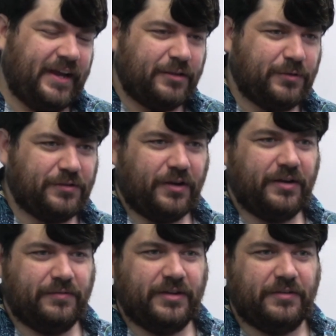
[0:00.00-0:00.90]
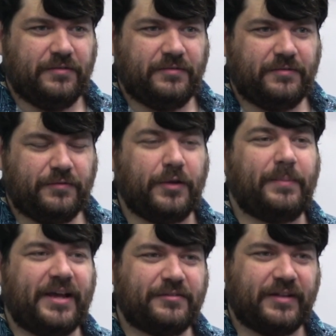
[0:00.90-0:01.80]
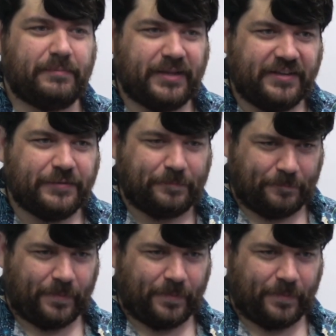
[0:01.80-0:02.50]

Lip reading: as we saw in flow past flat plates.